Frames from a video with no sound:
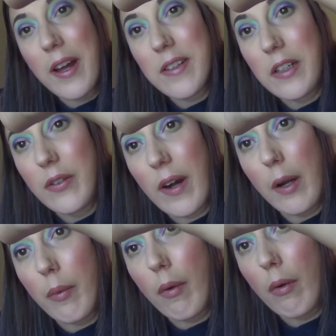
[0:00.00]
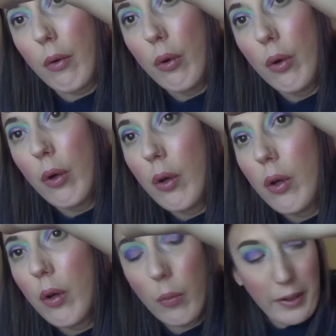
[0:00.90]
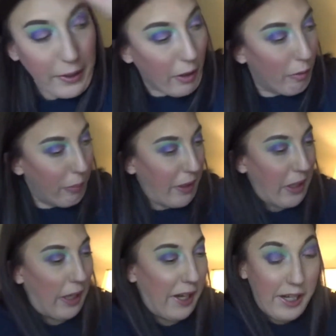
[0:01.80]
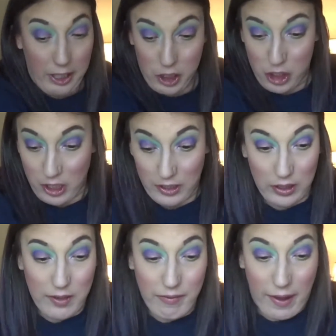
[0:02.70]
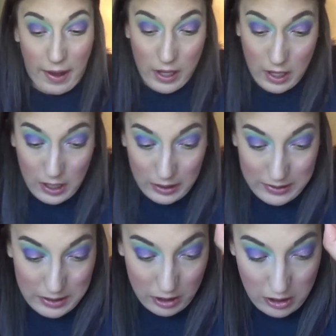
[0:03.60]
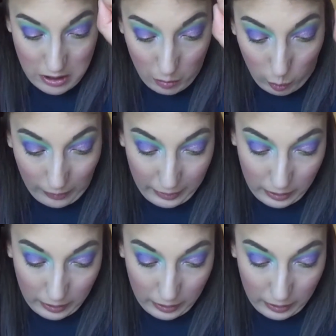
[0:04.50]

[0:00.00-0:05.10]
incredible. Way to go, BH. I love that. This is just a white